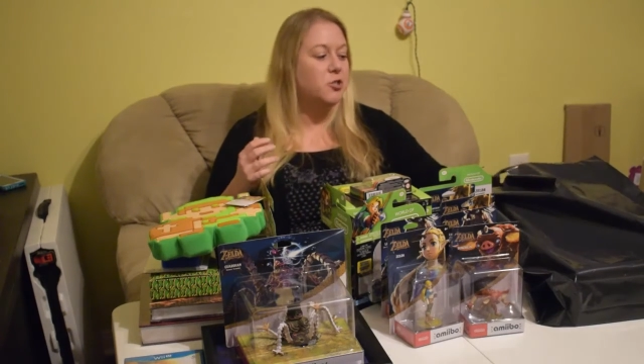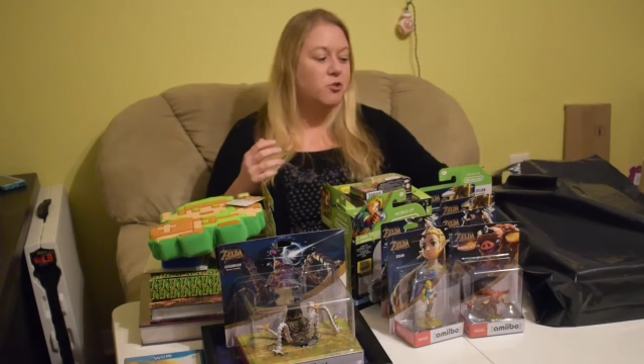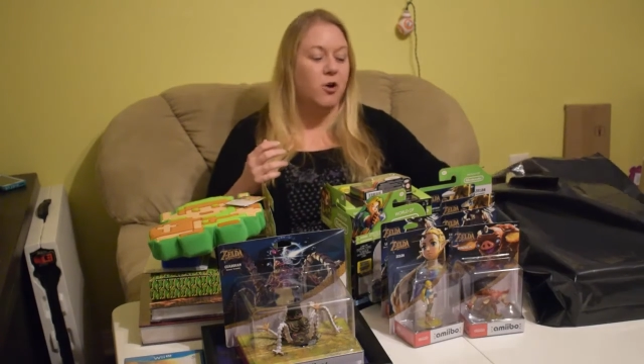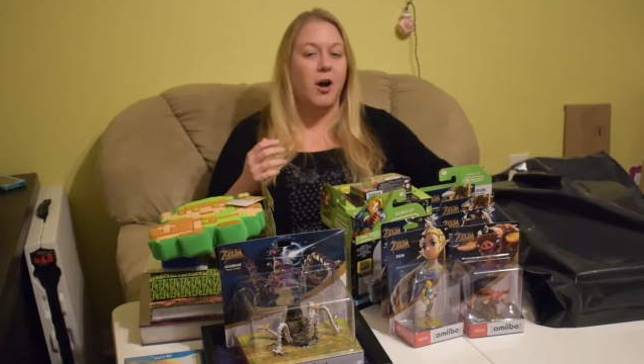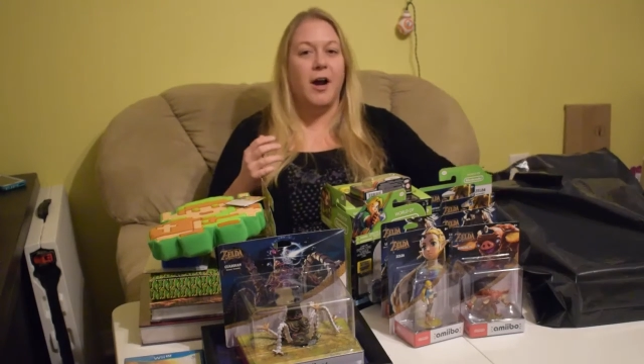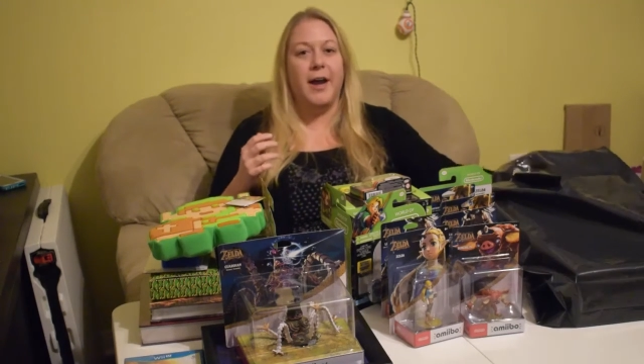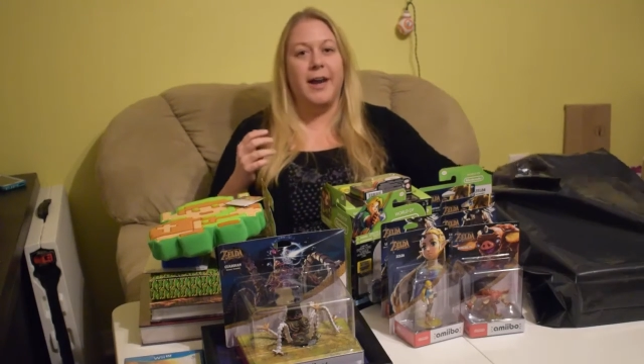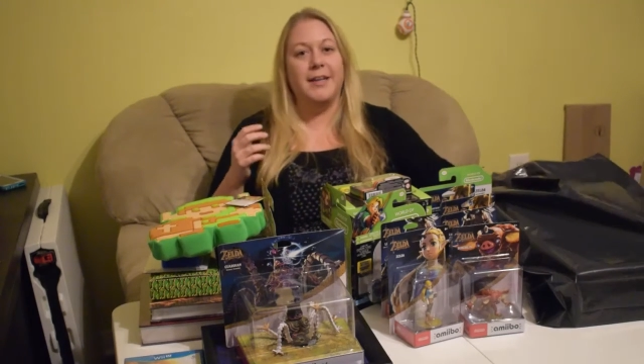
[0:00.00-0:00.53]

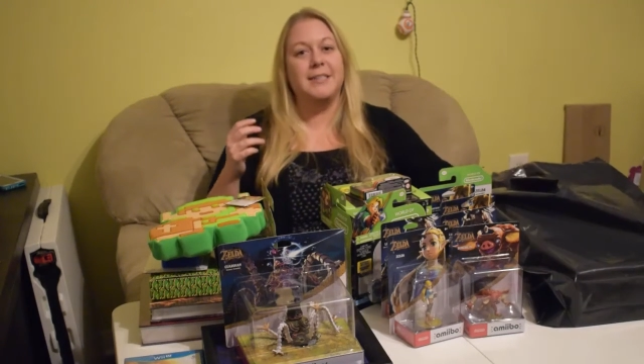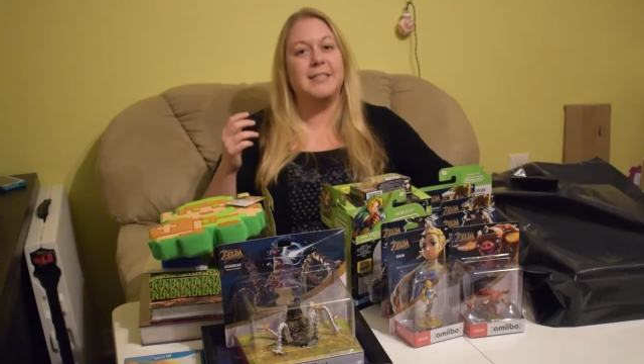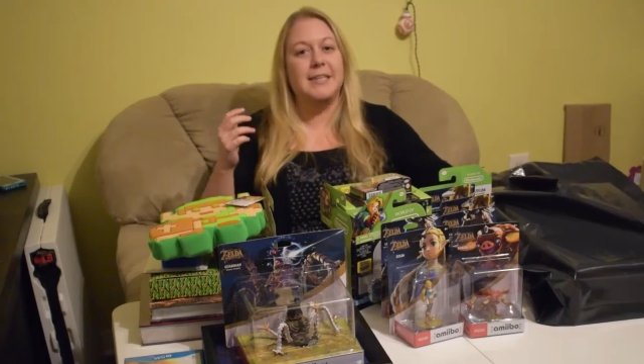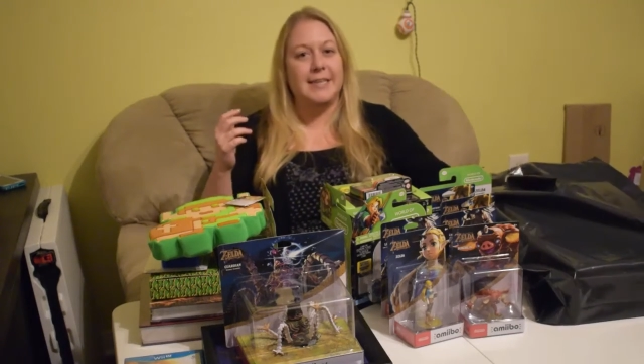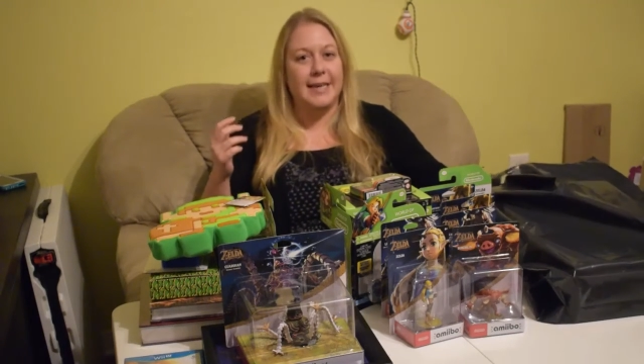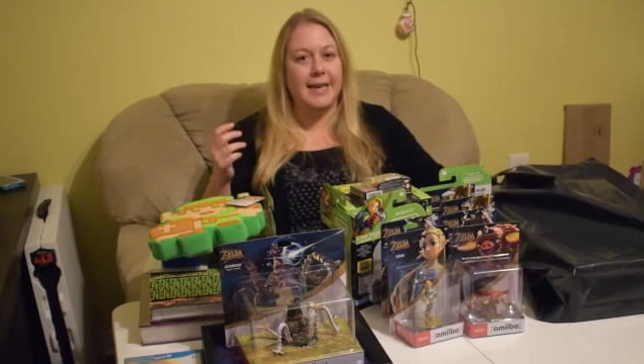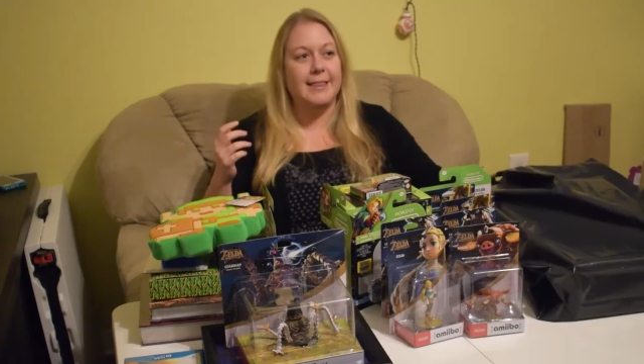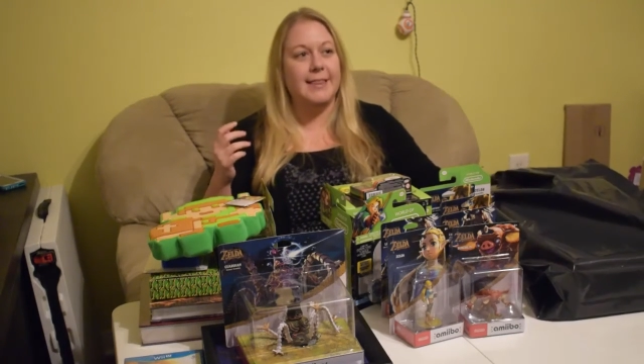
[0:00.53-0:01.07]
trying to
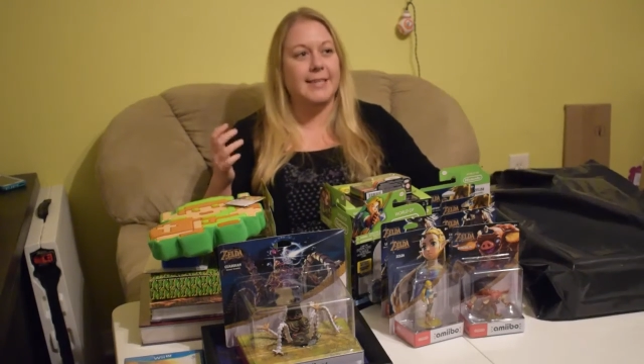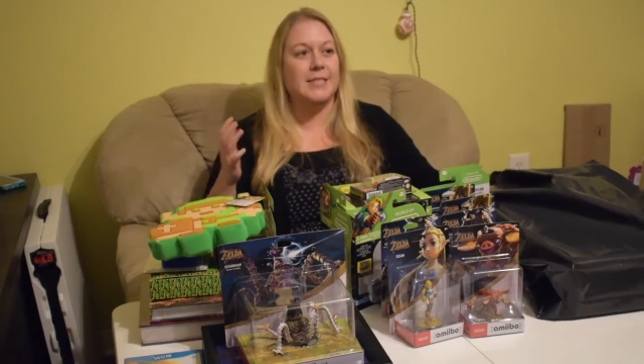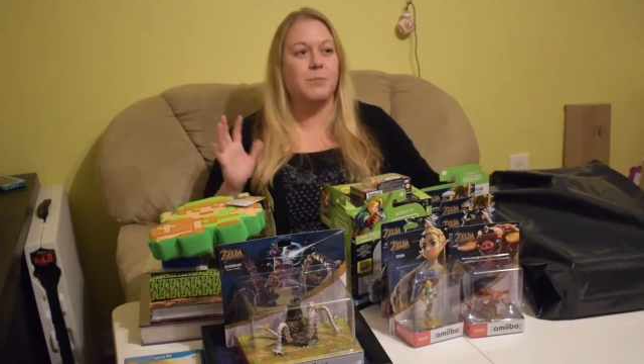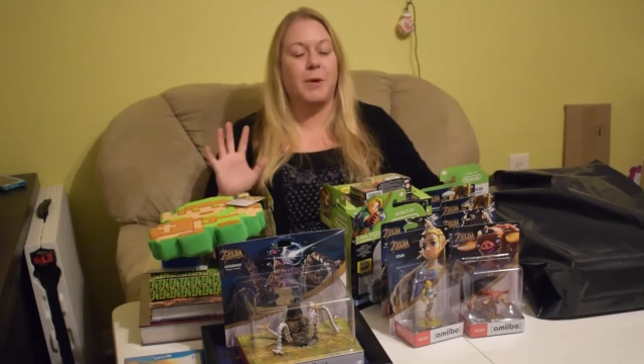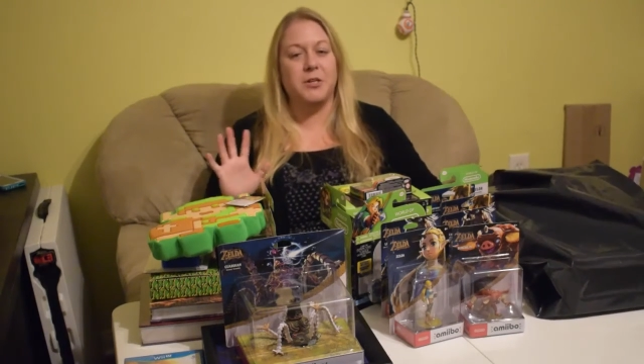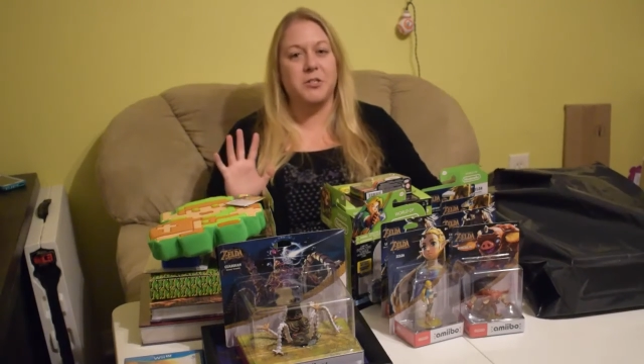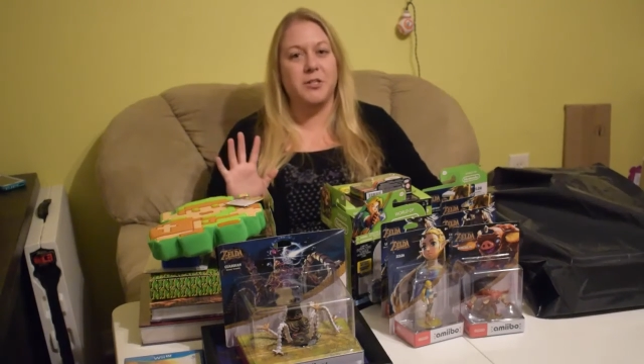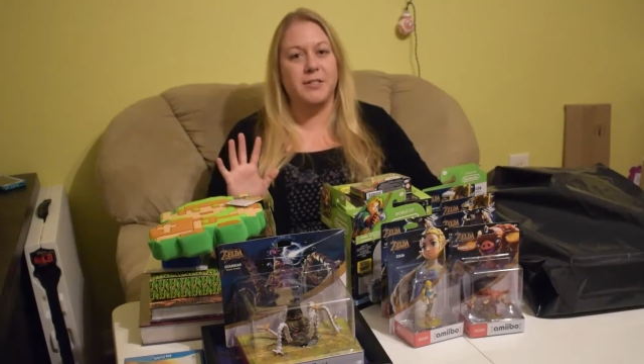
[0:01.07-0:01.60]
get this
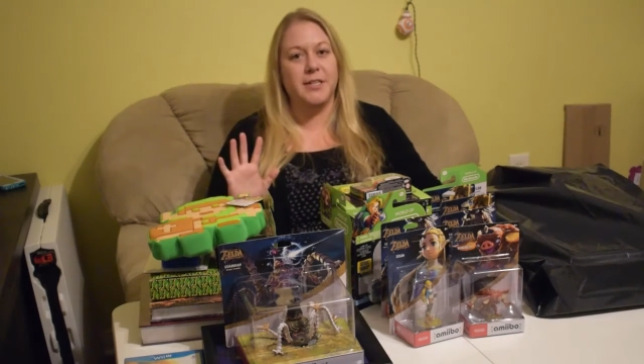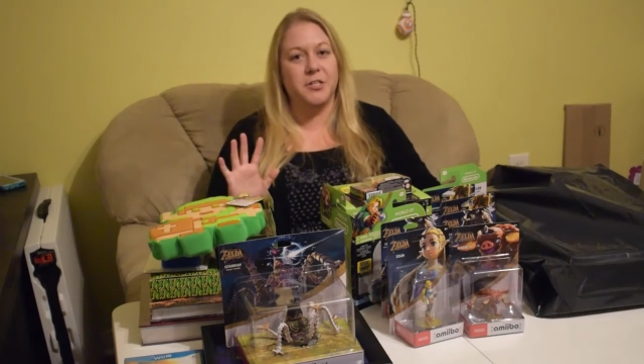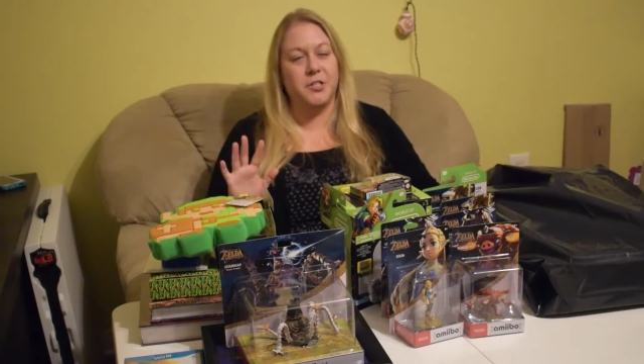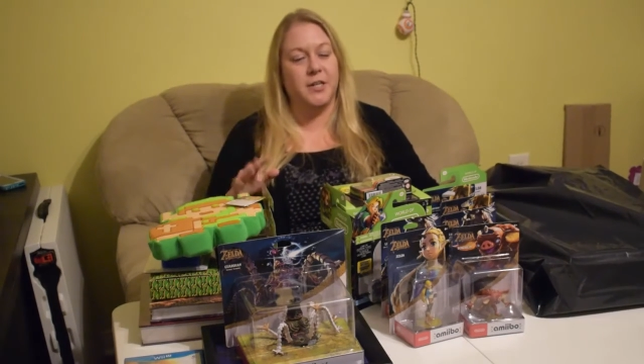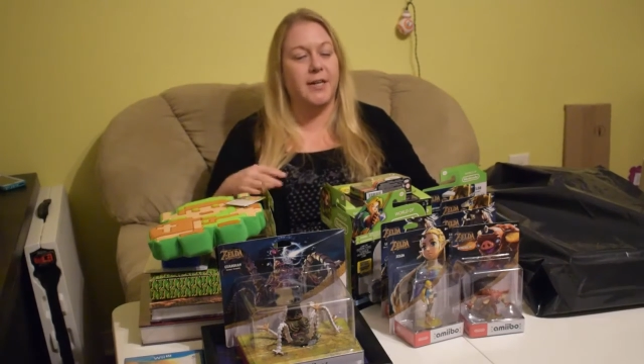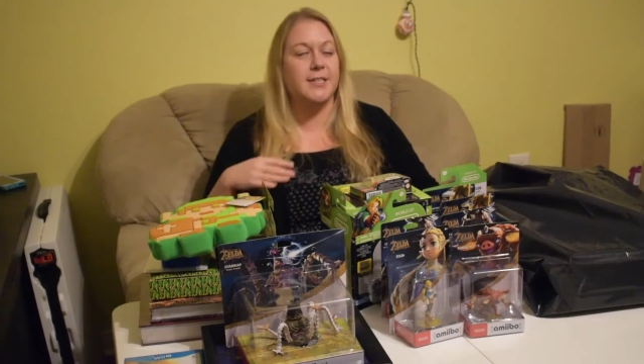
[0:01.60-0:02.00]
special edition,